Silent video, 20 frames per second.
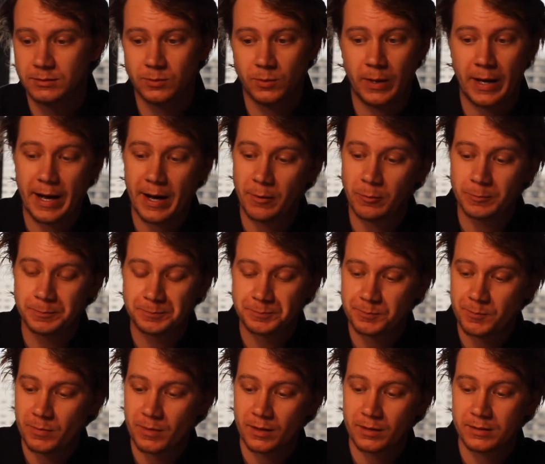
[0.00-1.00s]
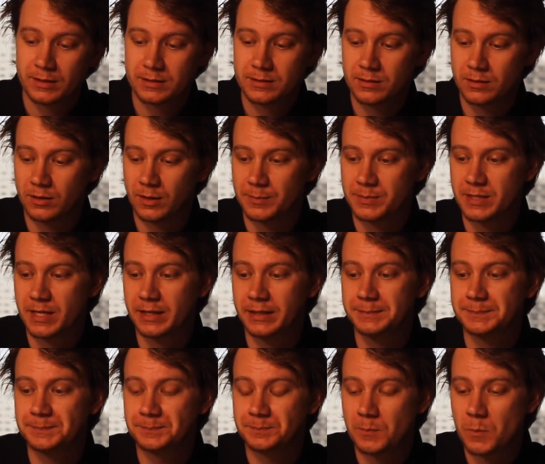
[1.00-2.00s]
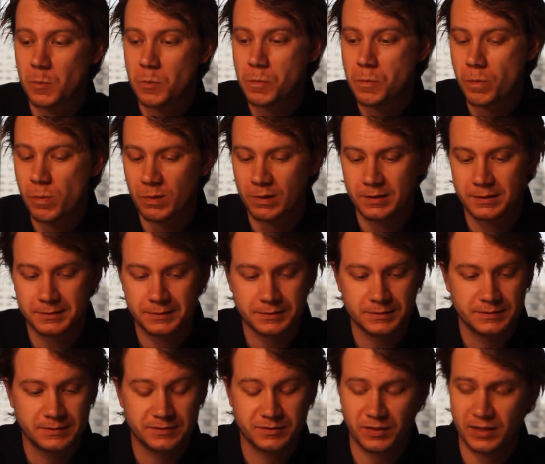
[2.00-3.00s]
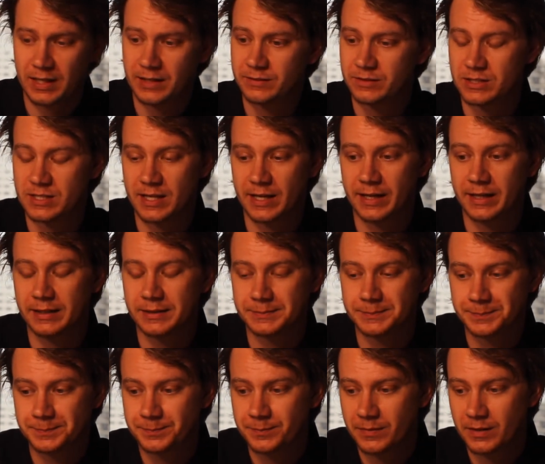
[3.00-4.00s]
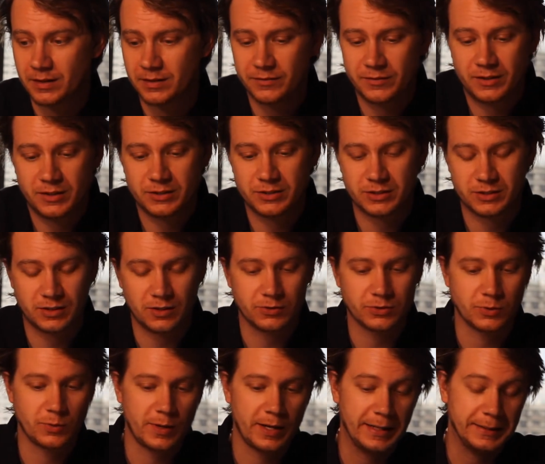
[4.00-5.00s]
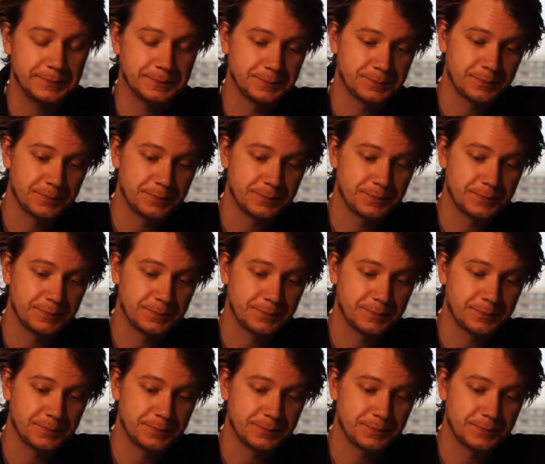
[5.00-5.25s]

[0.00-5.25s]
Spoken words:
Wow, it's a little upsetting. Flavor's there, the finish just goes away.